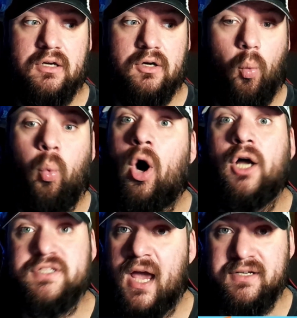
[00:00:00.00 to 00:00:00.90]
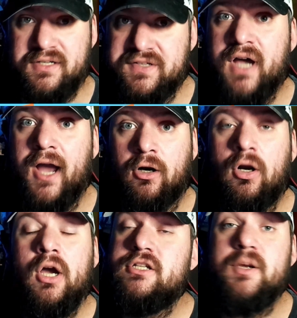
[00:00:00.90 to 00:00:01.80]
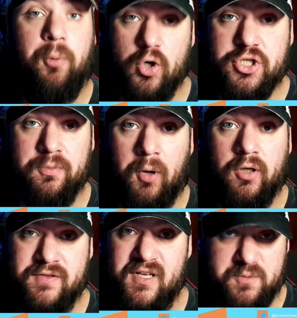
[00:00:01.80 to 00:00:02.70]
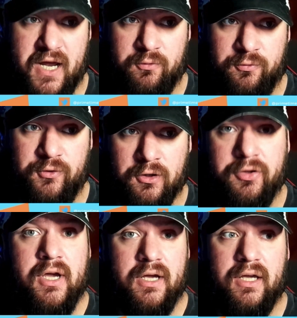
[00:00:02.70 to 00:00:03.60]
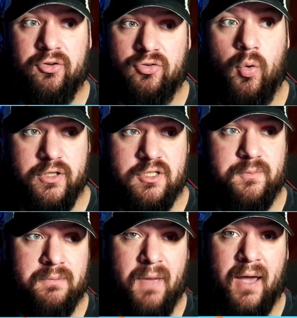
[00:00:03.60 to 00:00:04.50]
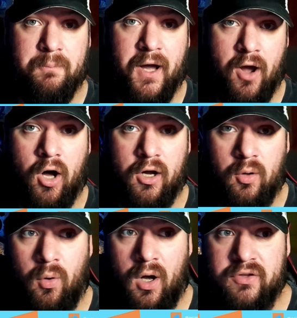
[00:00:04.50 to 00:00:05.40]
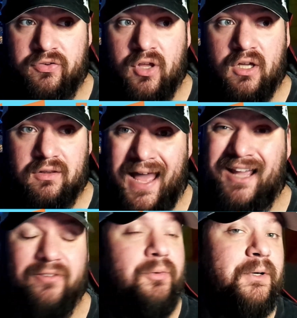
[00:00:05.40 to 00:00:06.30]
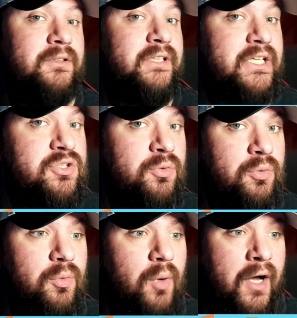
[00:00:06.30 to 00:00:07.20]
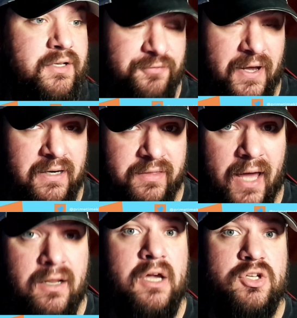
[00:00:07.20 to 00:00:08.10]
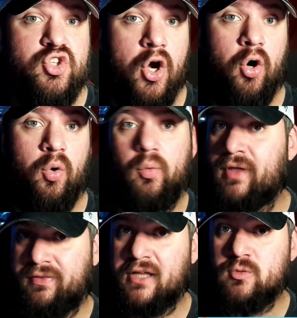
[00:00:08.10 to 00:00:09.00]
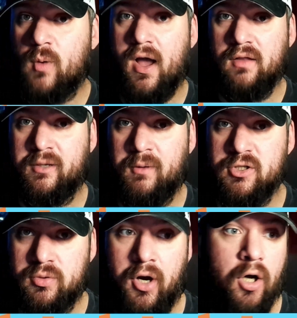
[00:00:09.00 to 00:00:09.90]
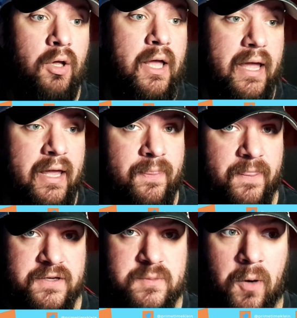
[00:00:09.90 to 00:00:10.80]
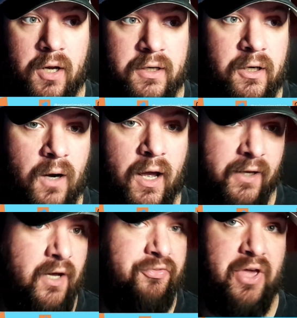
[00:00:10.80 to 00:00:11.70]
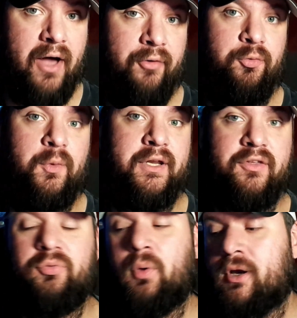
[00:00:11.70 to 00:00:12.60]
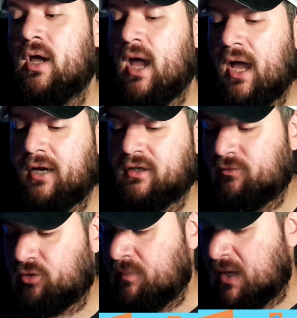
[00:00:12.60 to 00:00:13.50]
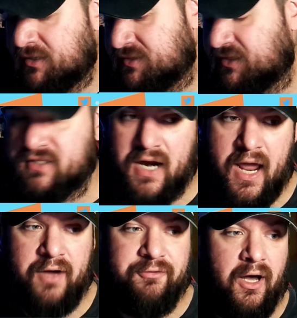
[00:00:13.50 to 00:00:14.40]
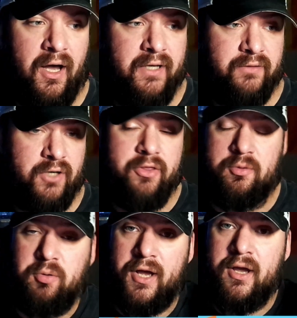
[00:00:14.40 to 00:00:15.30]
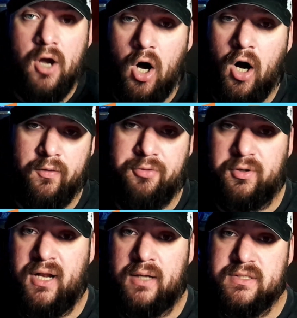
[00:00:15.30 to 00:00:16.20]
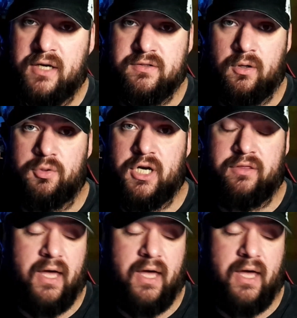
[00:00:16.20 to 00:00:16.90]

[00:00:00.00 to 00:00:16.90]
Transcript: want and desire to push the ball deep downfield is going to be met by Ottawa's lack of ability to defend that. So that's why I like Montreal in this spot here. I got the Owls winning this one and covering -6.5. I give another play on the 3 Down site, so go check that